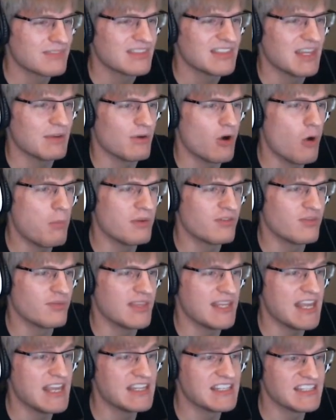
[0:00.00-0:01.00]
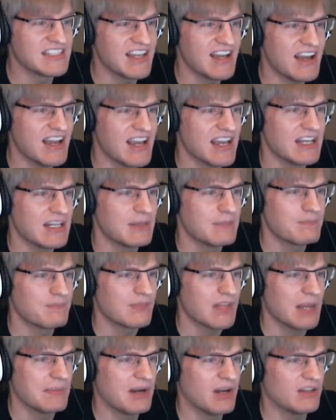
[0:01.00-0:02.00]
They were open from the inside.
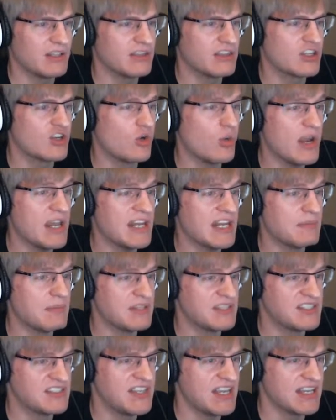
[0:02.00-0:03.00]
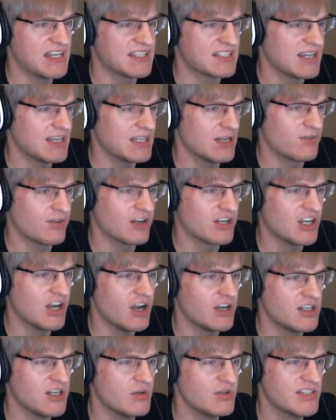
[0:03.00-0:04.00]
Apparently the queen had been staying inside there for
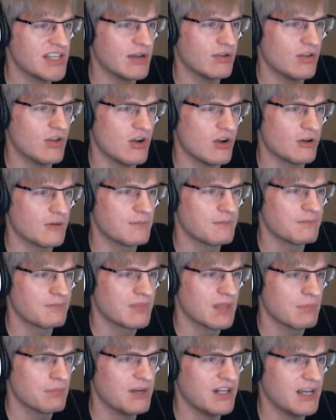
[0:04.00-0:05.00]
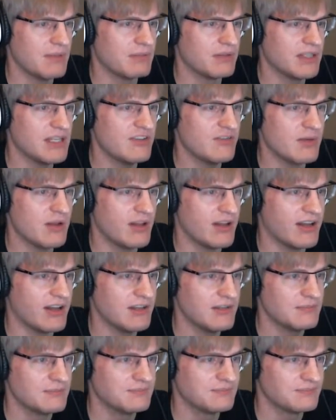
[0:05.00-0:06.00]
God knows how long. Pretty unbelievable,
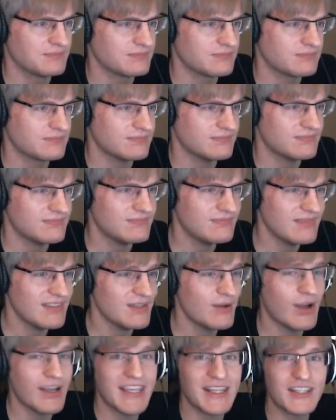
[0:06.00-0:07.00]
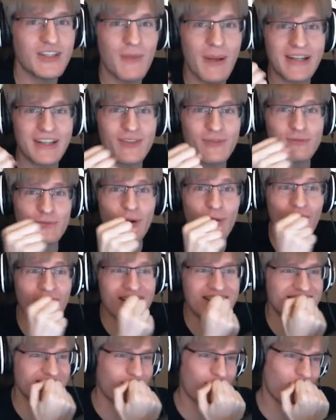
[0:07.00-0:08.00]
huh? I get to go back to the
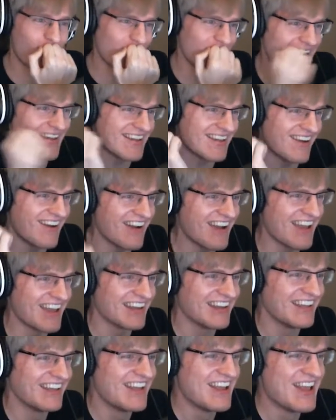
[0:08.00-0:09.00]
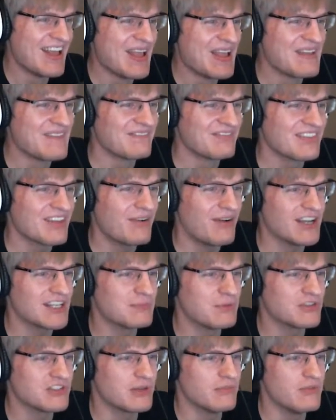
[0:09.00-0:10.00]
ruins, oh my God. I
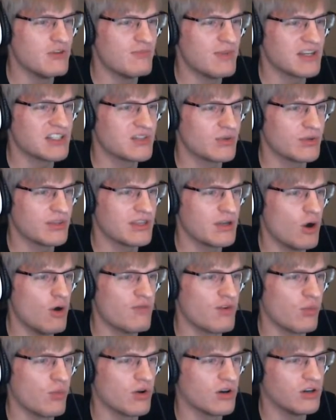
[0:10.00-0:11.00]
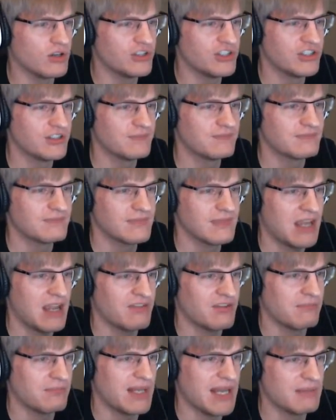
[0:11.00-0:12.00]
suppose I'll move my store to the overworld. I
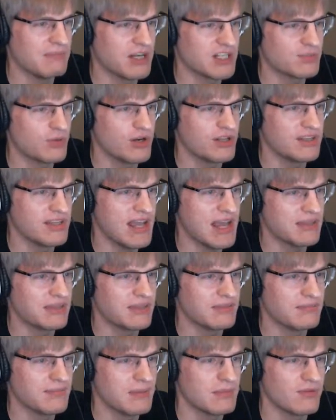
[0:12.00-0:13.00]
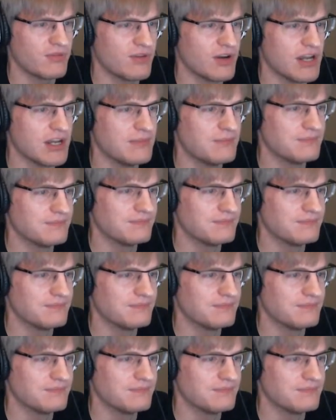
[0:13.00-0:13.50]
haven't planned much more than that, I'm afraid.